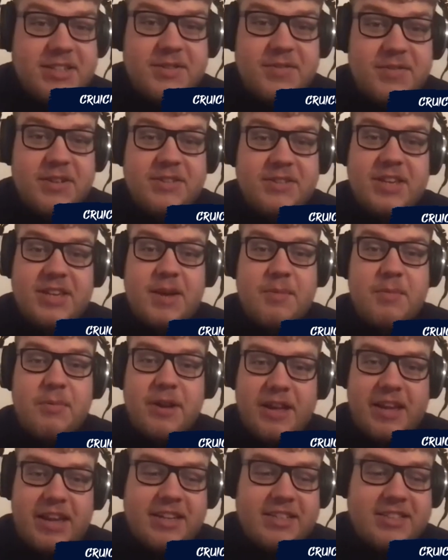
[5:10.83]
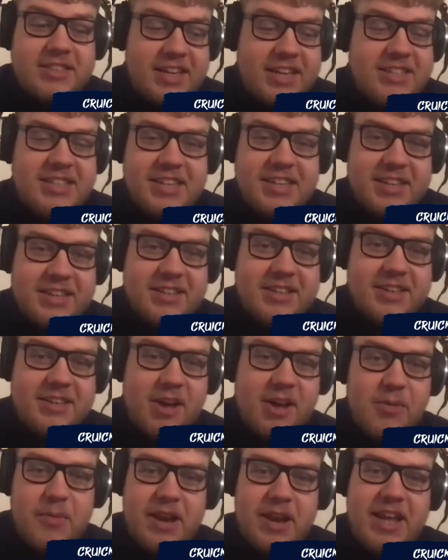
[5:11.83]
feels like a pretty exciting
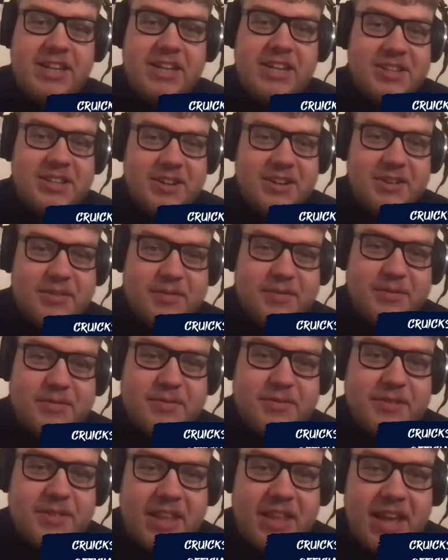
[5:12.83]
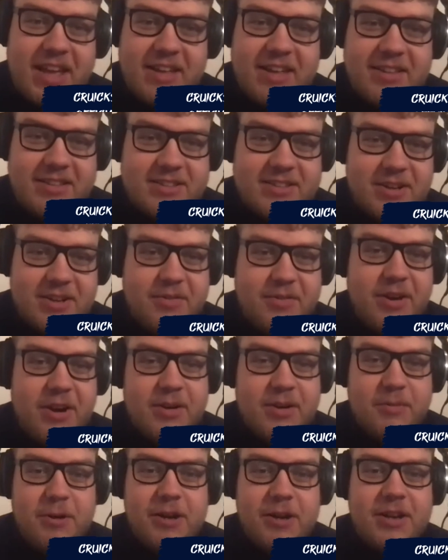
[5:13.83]
culmination of that sort of
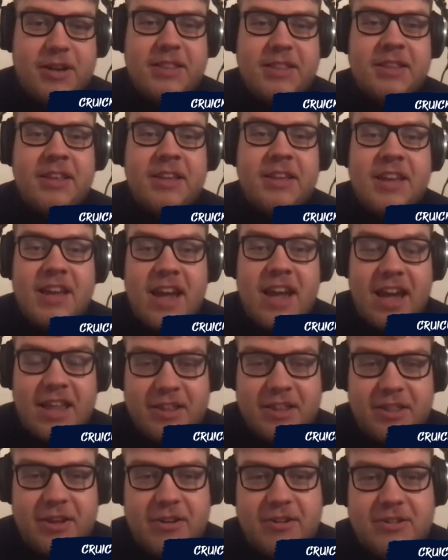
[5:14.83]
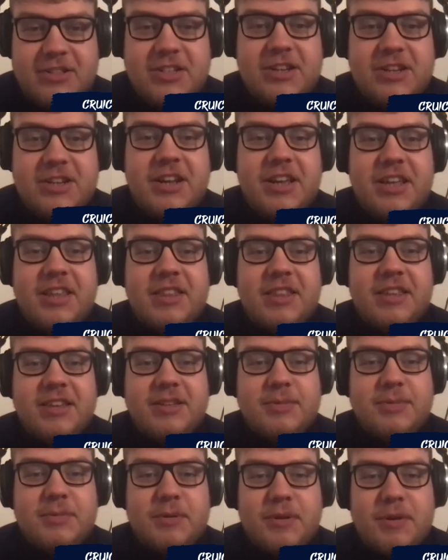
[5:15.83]
hard work and the long journey that you
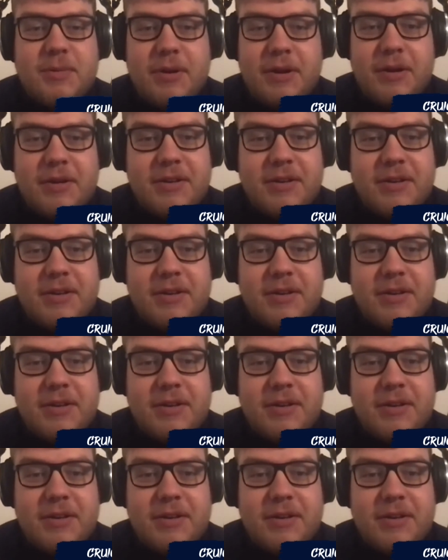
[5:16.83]
spoke about.